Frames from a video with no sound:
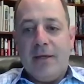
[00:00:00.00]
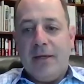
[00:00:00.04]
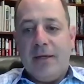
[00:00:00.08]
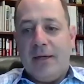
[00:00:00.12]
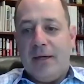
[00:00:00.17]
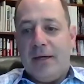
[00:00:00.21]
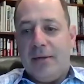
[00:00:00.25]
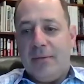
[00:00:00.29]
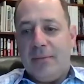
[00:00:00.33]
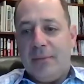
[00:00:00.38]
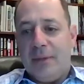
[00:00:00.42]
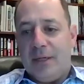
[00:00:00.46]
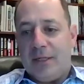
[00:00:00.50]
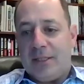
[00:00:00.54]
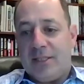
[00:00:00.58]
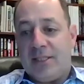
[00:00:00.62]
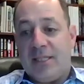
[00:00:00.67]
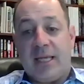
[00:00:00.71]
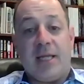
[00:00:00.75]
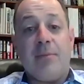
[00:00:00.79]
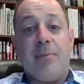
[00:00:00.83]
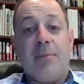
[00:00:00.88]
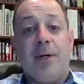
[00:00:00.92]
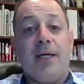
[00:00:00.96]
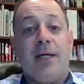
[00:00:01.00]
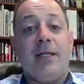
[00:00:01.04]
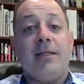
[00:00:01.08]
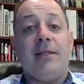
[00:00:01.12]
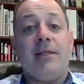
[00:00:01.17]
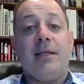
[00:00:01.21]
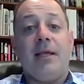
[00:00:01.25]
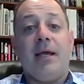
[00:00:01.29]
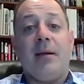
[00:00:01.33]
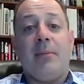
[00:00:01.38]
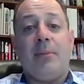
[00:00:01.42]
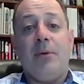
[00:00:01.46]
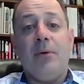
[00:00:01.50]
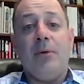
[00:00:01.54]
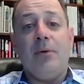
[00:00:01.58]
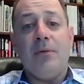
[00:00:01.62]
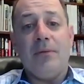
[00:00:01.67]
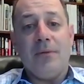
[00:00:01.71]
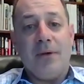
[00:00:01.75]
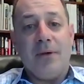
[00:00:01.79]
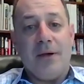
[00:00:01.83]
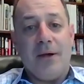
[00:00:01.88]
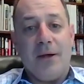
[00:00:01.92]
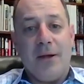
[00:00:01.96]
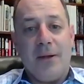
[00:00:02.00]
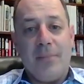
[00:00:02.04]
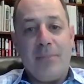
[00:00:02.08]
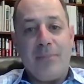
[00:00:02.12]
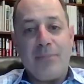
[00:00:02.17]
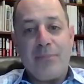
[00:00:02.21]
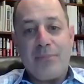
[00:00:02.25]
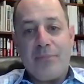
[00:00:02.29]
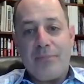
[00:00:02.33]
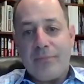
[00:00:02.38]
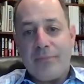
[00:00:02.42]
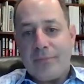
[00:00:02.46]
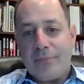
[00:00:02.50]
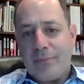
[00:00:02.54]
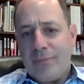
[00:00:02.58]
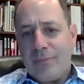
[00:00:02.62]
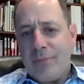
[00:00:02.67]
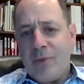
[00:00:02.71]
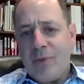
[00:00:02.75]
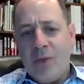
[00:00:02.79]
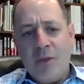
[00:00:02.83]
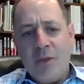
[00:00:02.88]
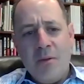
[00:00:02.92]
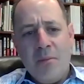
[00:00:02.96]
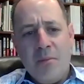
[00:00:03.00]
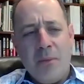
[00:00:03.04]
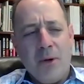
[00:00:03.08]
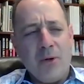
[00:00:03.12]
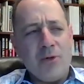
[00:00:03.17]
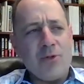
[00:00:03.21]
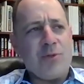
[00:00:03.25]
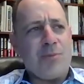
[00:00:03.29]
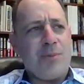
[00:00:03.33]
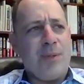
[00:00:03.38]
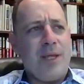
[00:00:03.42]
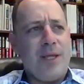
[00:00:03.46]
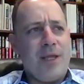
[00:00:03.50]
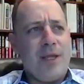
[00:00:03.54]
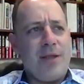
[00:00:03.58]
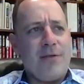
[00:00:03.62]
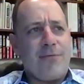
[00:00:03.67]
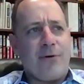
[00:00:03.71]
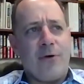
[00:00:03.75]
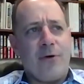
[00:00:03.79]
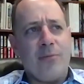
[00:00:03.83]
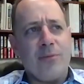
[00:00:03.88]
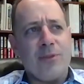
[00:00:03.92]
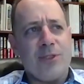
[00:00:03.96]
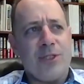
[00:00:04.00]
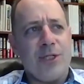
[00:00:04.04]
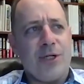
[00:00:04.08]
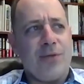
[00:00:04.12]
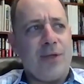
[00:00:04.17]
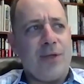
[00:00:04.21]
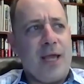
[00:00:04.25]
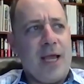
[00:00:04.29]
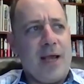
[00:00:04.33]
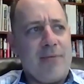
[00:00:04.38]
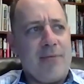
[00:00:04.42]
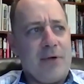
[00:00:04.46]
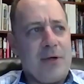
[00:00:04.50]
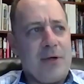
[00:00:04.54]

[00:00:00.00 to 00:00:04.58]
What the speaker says: a second bite at the apple. Most PE firms, they have